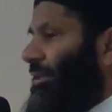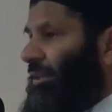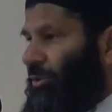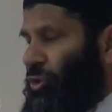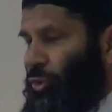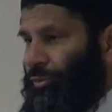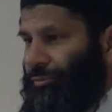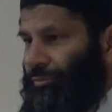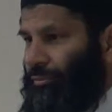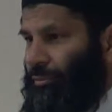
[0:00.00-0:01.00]
Number two,
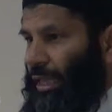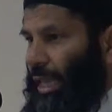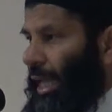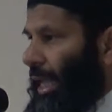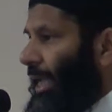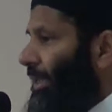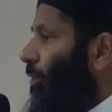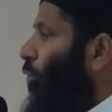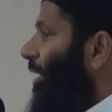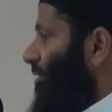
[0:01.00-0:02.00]
any
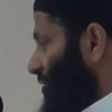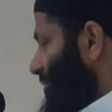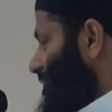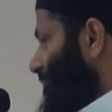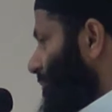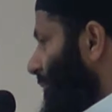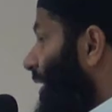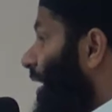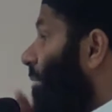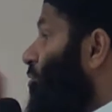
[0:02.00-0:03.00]
Quraysh
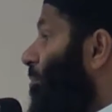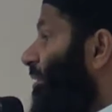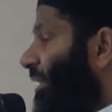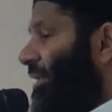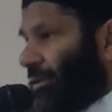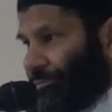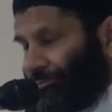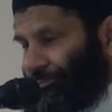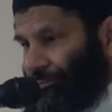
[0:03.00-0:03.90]
that comes to Medina